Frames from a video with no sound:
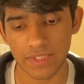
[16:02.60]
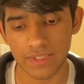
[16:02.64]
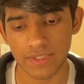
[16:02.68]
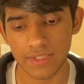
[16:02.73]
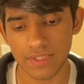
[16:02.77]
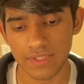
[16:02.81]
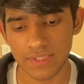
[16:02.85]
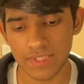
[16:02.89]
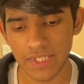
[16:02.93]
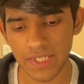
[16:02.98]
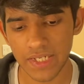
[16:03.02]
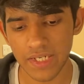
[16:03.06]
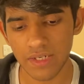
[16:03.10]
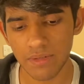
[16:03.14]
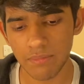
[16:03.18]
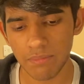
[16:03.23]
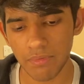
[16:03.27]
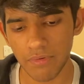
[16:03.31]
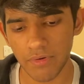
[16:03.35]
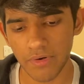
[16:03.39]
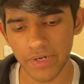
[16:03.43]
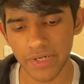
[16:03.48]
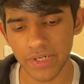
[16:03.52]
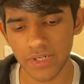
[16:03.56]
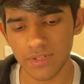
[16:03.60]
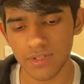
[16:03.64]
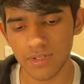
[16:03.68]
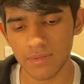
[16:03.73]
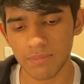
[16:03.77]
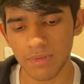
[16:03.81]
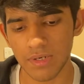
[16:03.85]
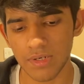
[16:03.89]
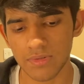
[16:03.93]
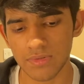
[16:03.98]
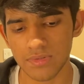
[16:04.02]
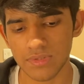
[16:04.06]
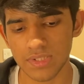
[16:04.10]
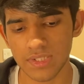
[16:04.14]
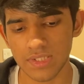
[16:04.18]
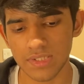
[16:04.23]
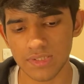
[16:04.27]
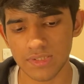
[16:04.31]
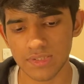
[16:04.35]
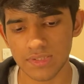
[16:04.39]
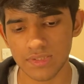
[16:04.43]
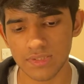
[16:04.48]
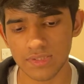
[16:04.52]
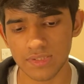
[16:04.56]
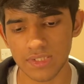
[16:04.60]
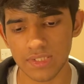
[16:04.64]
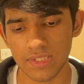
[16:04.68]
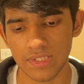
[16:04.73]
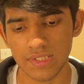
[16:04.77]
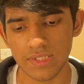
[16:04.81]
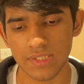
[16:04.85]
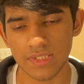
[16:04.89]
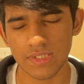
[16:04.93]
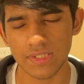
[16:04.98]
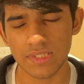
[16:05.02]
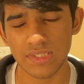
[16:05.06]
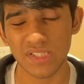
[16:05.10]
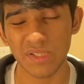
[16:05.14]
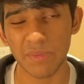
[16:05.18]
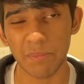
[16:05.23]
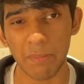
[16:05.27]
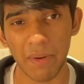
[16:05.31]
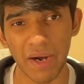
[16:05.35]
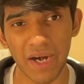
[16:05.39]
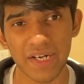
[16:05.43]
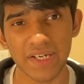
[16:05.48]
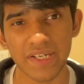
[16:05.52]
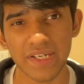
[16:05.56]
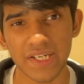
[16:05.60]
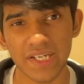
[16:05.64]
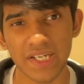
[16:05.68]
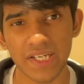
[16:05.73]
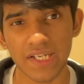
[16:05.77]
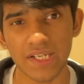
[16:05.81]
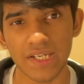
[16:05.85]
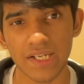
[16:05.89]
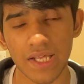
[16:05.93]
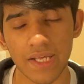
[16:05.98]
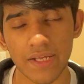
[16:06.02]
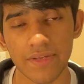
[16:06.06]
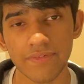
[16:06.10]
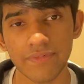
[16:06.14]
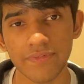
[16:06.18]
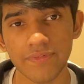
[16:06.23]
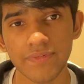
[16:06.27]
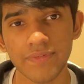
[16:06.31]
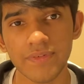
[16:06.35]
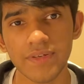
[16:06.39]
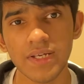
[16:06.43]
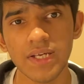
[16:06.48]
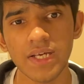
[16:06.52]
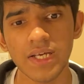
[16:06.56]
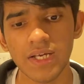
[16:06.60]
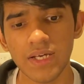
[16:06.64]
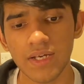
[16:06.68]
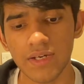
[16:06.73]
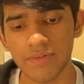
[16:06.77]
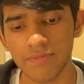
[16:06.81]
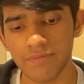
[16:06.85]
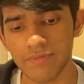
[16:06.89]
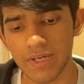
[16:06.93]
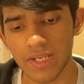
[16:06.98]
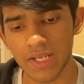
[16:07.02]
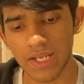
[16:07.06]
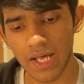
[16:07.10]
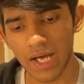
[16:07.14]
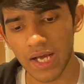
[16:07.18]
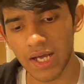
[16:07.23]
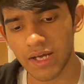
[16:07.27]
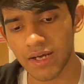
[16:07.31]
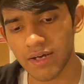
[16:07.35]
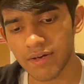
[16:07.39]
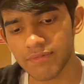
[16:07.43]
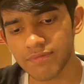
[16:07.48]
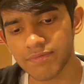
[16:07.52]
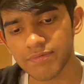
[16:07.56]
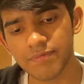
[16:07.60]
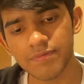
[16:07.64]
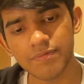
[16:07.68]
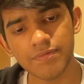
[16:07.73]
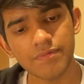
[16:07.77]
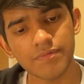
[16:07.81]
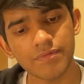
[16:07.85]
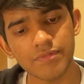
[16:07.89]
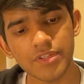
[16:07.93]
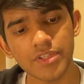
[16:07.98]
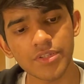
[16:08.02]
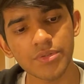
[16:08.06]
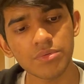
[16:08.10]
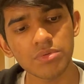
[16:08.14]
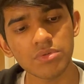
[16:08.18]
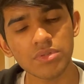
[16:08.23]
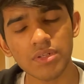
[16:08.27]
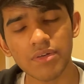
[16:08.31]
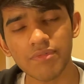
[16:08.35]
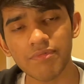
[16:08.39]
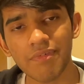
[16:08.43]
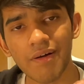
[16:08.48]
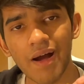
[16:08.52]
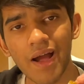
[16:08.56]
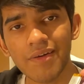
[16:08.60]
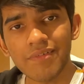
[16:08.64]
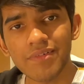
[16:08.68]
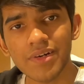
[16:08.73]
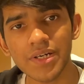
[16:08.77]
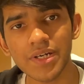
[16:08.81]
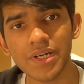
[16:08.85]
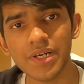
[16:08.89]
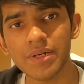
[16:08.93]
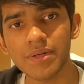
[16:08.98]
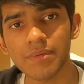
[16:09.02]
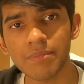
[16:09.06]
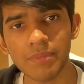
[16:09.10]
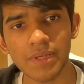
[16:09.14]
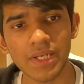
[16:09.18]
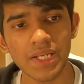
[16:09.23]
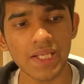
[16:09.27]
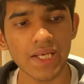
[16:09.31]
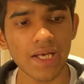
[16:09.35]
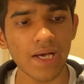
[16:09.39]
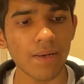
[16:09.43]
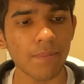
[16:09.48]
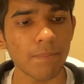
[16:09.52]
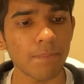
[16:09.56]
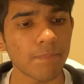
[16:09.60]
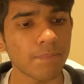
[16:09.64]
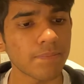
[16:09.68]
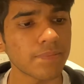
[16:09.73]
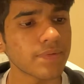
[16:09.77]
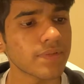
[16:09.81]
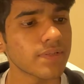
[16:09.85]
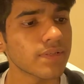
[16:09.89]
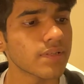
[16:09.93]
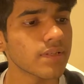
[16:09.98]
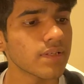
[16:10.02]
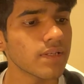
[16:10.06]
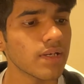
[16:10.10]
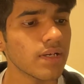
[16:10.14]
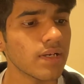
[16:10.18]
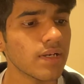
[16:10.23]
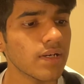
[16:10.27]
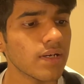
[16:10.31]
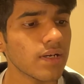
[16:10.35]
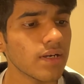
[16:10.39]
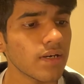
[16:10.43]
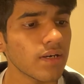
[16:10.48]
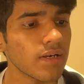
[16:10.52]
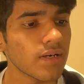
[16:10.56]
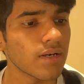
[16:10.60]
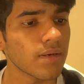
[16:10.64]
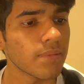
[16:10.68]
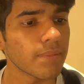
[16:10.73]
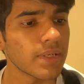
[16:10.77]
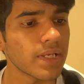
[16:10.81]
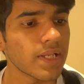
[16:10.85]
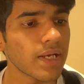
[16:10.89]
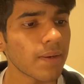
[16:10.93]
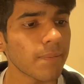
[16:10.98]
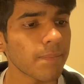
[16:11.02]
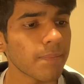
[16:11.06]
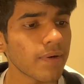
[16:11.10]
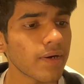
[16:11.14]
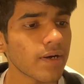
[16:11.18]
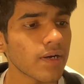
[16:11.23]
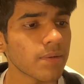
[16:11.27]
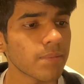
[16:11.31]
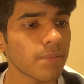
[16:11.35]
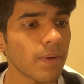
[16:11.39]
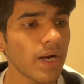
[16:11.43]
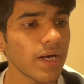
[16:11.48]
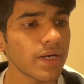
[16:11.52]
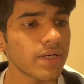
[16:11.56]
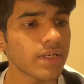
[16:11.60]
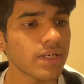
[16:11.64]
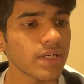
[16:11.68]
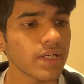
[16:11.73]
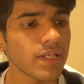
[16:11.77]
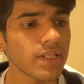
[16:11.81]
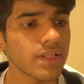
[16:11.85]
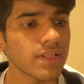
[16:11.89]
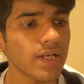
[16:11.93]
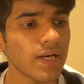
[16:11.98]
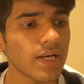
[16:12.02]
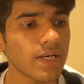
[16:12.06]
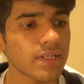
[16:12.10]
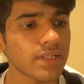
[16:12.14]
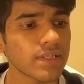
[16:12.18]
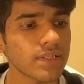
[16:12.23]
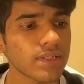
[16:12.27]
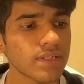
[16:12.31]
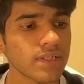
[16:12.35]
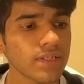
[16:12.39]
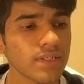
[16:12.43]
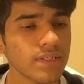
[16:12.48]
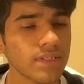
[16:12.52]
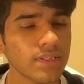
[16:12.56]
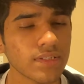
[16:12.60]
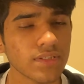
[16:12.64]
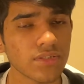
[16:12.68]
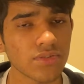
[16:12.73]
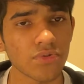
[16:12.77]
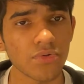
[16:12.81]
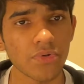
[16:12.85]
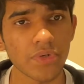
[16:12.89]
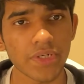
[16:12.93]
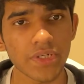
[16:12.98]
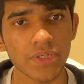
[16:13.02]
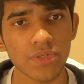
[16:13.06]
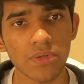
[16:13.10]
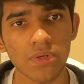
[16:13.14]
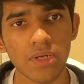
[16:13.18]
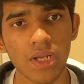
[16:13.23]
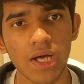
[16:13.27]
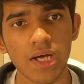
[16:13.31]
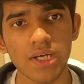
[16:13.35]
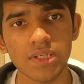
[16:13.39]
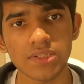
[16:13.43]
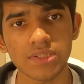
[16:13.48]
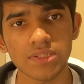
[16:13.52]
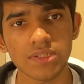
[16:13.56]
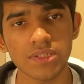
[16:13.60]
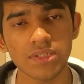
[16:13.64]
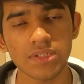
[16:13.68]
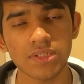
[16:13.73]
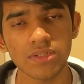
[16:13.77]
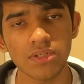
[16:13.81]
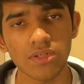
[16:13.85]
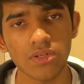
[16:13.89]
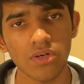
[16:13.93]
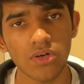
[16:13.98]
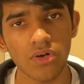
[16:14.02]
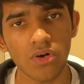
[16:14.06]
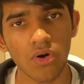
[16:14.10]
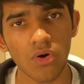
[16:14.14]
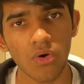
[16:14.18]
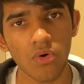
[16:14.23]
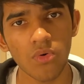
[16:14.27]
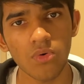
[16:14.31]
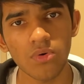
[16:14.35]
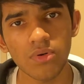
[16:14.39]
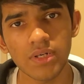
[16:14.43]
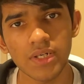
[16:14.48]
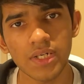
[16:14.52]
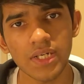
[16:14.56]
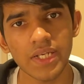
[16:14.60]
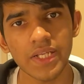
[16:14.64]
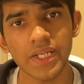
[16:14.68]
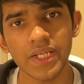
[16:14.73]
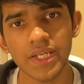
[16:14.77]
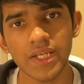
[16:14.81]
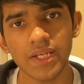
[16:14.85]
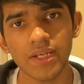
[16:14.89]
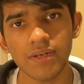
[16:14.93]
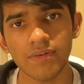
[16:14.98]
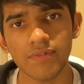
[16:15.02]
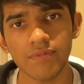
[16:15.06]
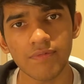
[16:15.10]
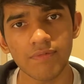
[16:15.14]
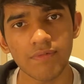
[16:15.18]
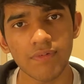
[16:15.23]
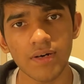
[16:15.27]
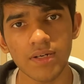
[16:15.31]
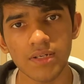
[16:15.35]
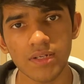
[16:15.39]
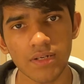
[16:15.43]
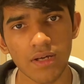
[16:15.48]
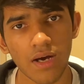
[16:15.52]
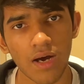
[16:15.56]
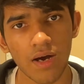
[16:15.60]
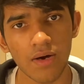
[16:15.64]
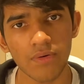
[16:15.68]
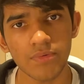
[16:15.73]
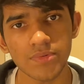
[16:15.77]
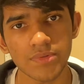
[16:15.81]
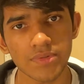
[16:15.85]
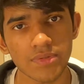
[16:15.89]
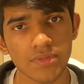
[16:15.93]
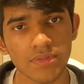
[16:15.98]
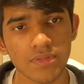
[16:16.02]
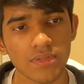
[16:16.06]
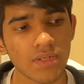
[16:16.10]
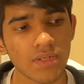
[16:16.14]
the second point about this is the battery life. Well, I have used a 500 milliamp hour battery that is going to last only 1 hour.